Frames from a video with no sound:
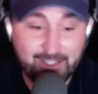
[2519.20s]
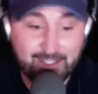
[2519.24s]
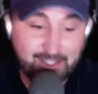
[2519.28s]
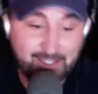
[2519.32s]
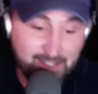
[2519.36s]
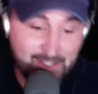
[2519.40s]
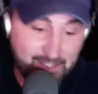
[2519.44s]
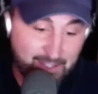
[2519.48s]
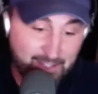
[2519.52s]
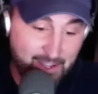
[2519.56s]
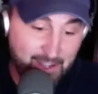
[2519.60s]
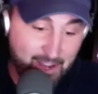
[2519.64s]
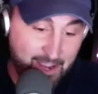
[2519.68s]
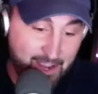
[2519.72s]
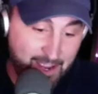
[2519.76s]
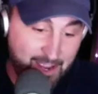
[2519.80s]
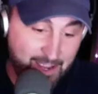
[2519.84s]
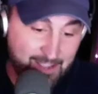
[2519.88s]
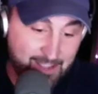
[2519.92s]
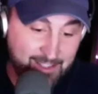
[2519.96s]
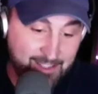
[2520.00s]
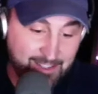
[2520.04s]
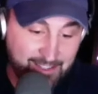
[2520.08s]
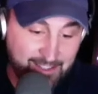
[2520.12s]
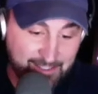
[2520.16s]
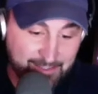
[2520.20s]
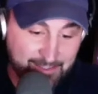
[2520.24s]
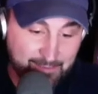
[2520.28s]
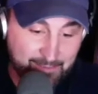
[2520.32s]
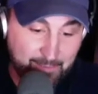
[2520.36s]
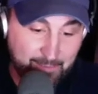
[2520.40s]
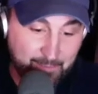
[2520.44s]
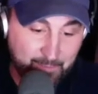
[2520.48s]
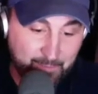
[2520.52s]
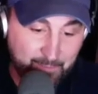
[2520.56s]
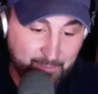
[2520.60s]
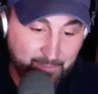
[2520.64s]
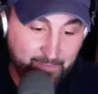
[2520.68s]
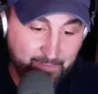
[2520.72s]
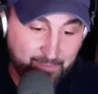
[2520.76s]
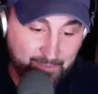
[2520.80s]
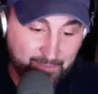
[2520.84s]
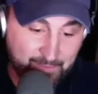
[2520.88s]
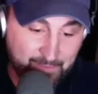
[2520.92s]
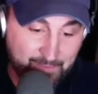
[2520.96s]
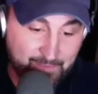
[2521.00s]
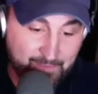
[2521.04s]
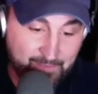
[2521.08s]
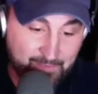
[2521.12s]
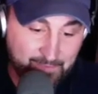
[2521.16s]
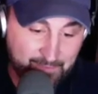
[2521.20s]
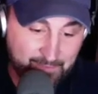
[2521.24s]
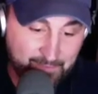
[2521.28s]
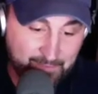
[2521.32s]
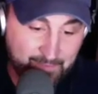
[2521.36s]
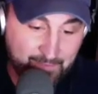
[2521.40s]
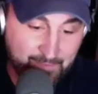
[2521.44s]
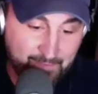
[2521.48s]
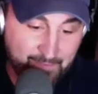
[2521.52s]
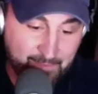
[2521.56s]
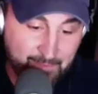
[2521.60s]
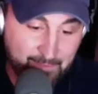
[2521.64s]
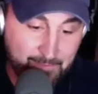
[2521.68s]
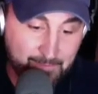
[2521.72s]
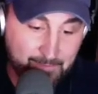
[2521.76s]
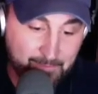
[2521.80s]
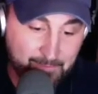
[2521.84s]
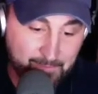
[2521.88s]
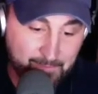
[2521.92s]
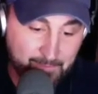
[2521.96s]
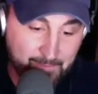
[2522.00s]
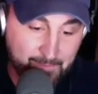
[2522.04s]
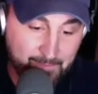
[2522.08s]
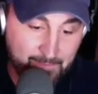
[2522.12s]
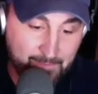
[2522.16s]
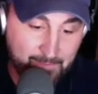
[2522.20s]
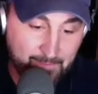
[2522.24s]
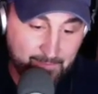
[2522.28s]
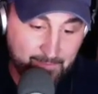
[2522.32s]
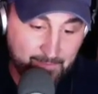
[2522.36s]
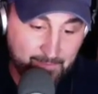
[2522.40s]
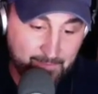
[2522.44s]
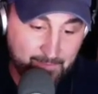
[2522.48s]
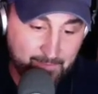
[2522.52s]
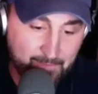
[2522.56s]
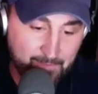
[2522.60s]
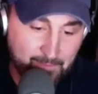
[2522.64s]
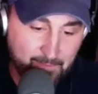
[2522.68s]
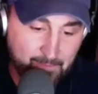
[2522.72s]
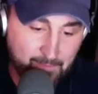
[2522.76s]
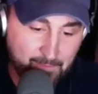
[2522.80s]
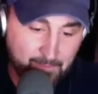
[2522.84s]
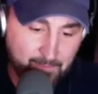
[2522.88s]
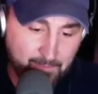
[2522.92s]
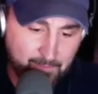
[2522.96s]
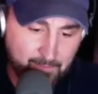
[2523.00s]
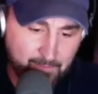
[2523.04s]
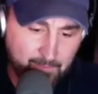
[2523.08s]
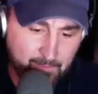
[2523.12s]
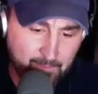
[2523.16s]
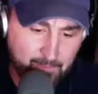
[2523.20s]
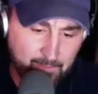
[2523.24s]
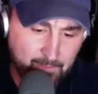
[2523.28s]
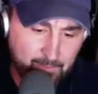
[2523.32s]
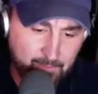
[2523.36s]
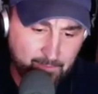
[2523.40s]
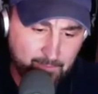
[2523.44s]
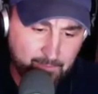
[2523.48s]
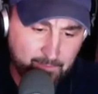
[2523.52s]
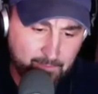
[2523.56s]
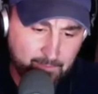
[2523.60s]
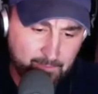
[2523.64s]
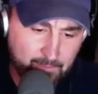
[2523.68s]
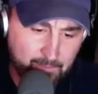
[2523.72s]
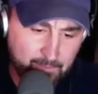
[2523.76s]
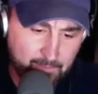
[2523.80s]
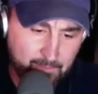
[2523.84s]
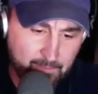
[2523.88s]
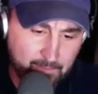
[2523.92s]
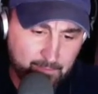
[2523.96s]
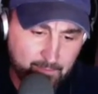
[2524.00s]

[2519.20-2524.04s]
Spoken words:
[no speech]